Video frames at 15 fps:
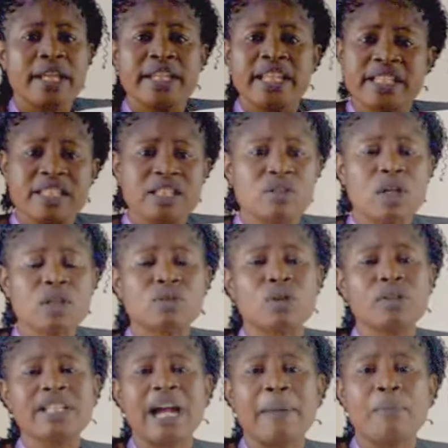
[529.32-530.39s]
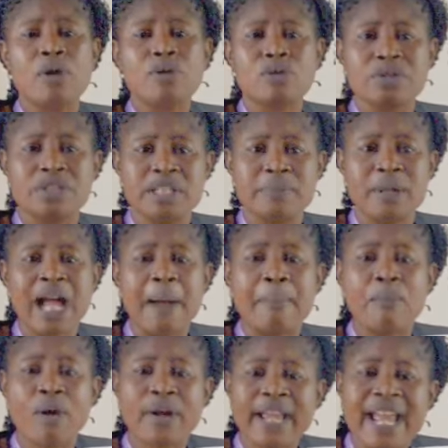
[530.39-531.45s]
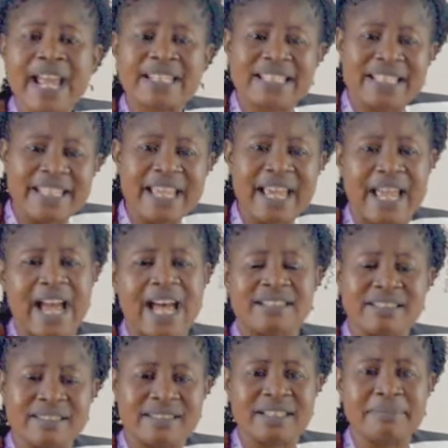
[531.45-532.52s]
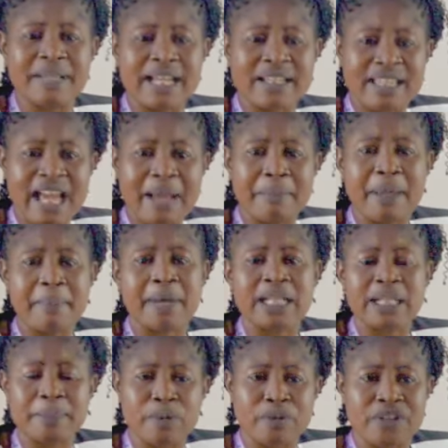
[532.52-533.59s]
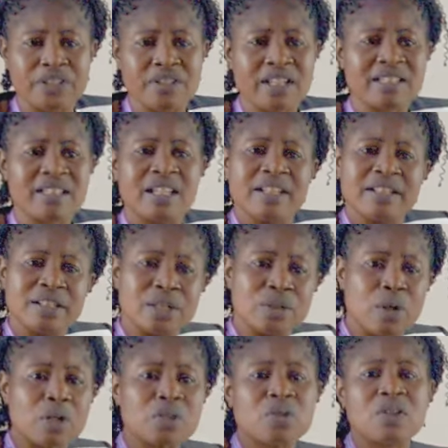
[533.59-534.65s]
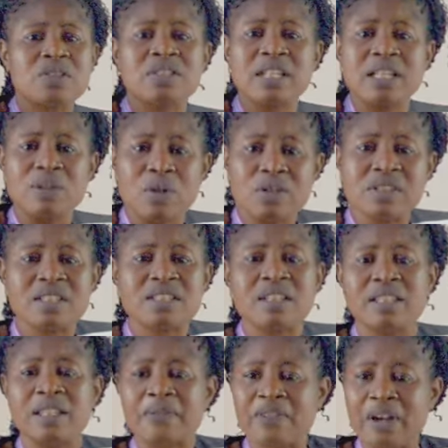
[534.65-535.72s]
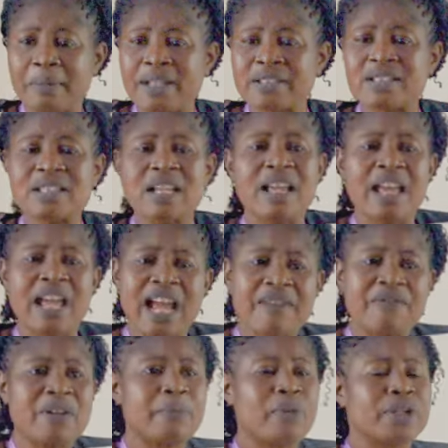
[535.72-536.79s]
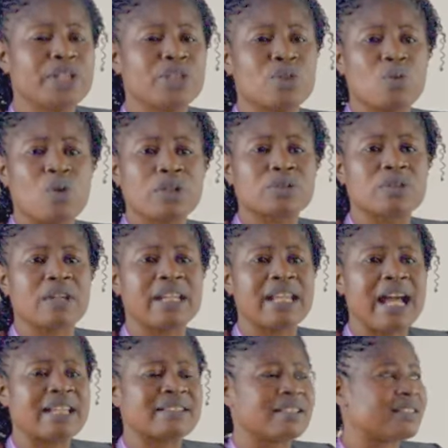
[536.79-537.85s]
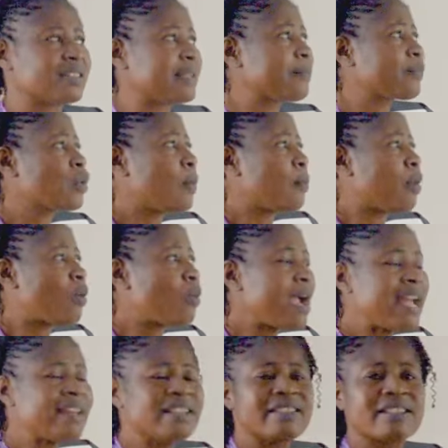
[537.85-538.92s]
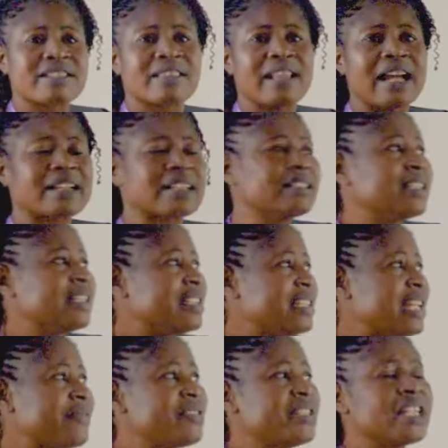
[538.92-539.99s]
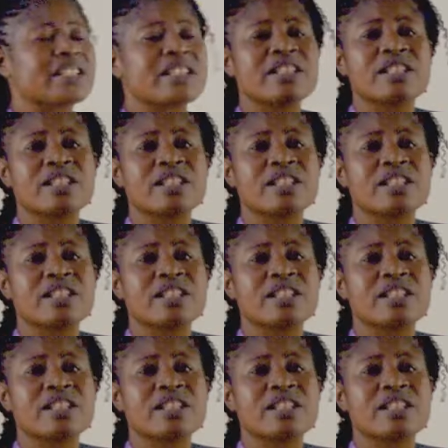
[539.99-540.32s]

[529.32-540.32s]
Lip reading: It is not only among nurses, but among healthcare as a team, healthcare member, the professionals, the doctors, the nurses, the pharmacists, everybody should work together as a team. But where this is lacking, definitely